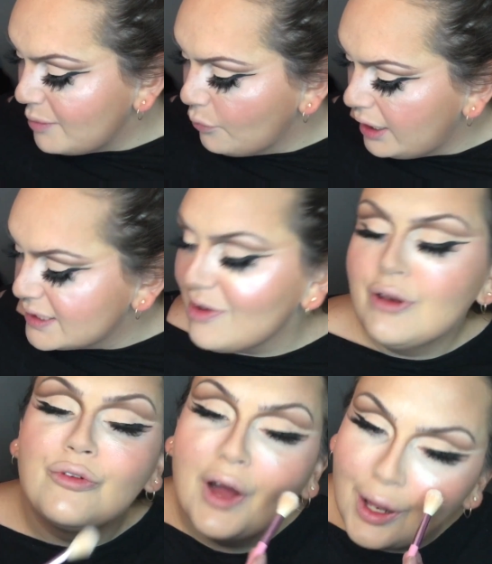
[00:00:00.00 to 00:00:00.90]
if you're
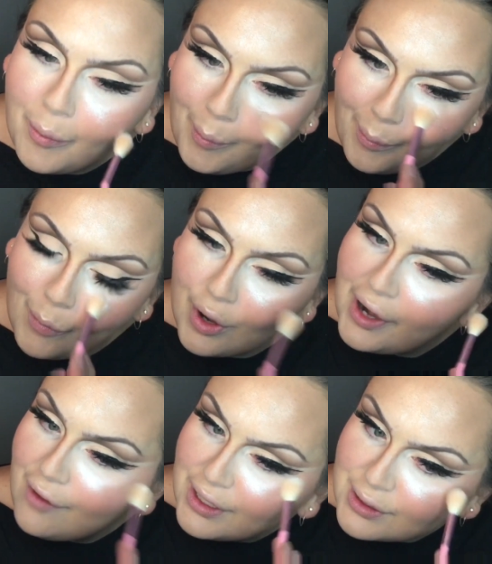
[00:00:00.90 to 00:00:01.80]
looking for a
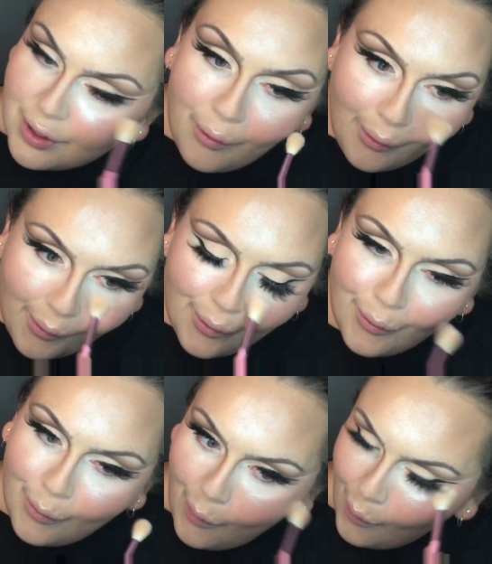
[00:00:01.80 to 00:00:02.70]
dupe for that,
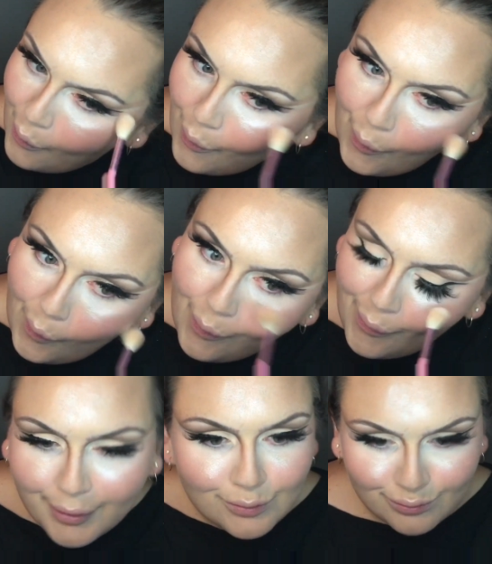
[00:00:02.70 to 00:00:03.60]

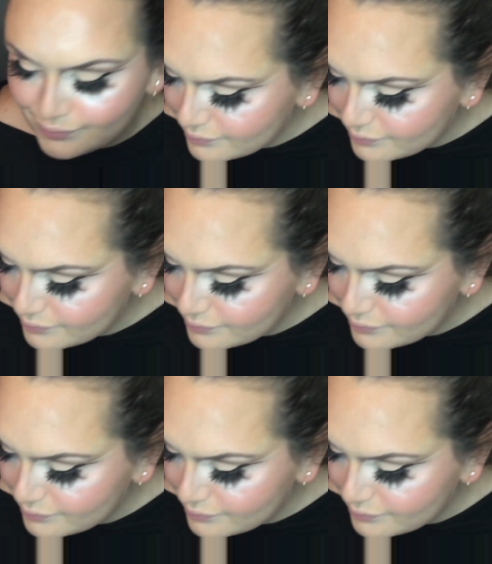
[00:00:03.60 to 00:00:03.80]
use the